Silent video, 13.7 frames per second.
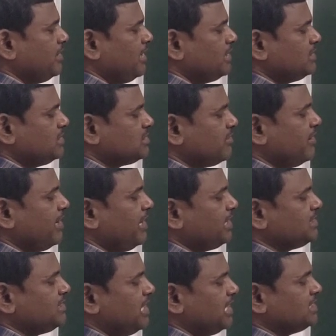h square
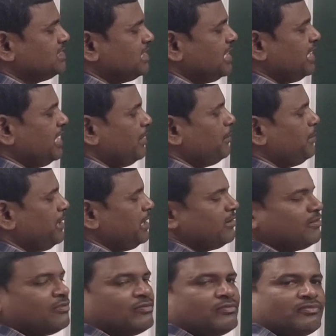is less than AB,